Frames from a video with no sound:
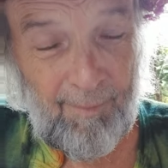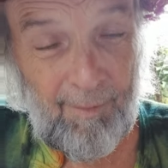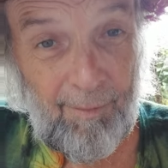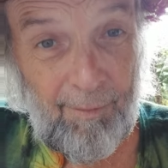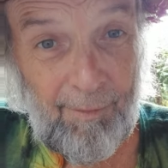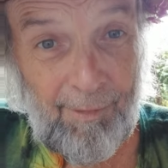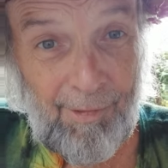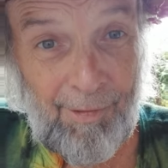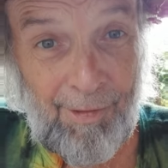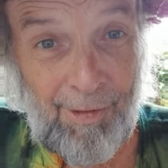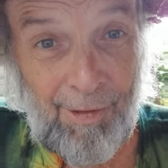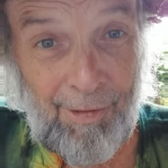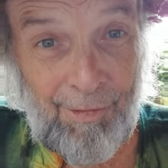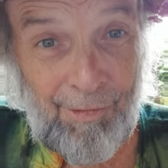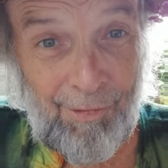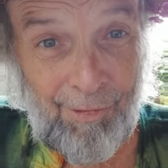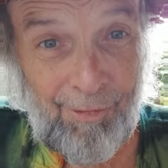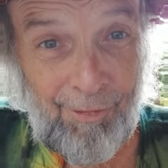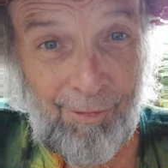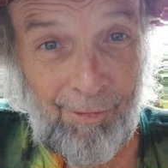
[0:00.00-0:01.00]
The
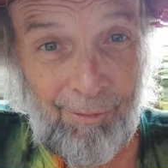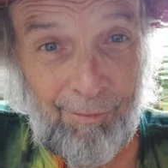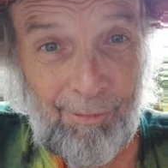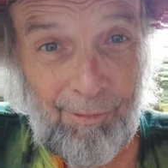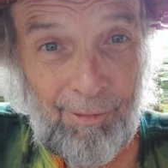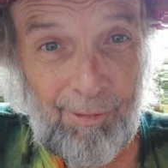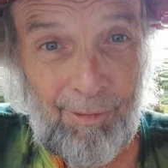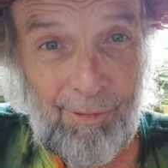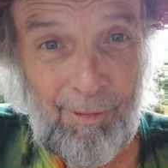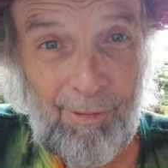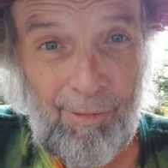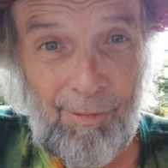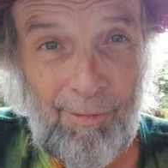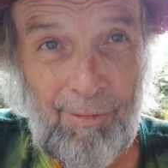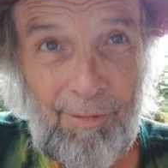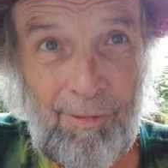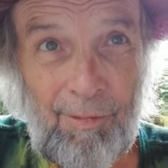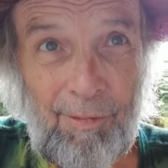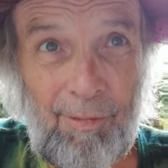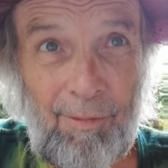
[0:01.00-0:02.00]
nation
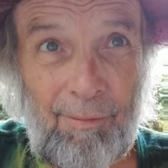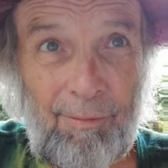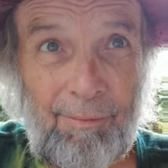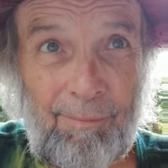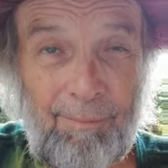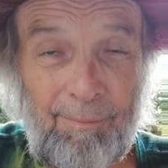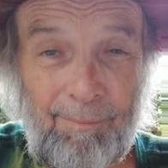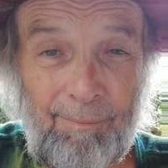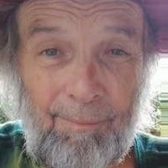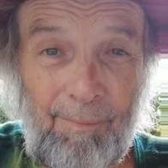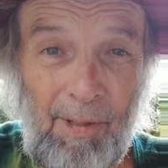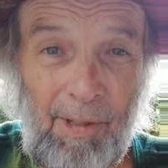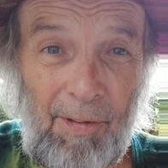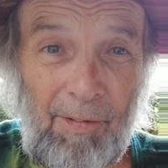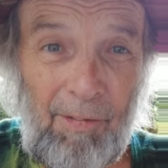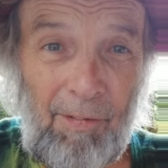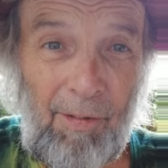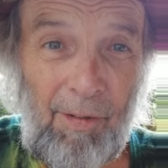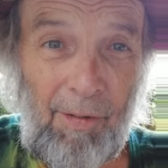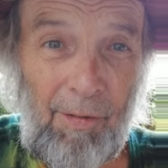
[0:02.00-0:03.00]
overlords
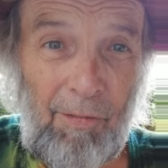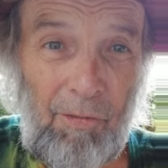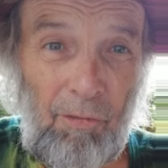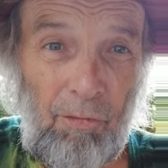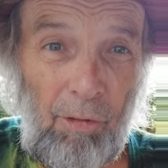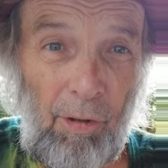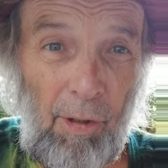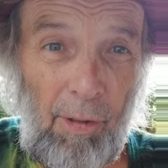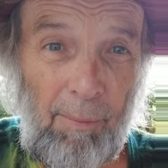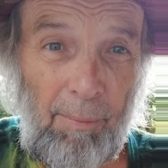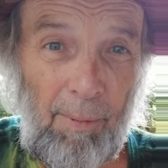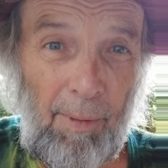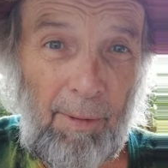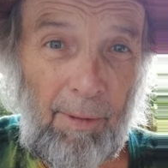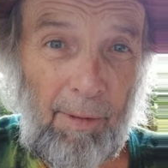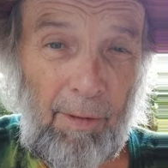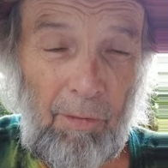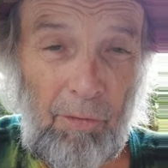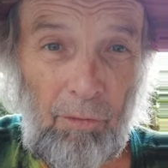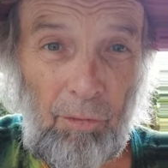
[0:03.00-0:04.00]
base their trip on
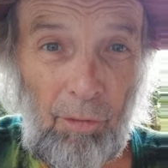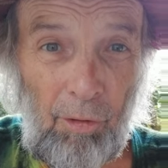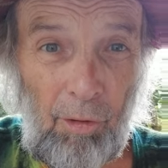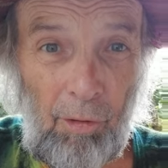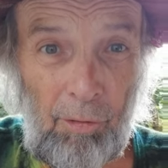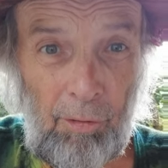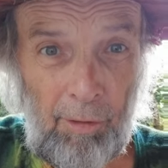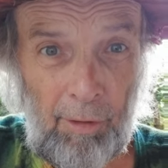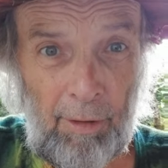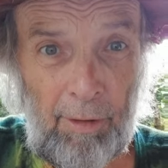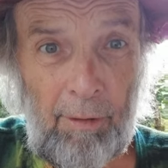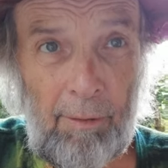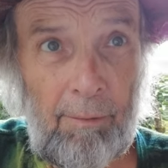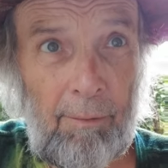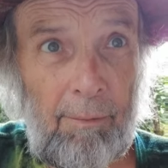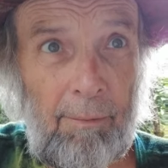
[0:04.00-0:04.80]
controlling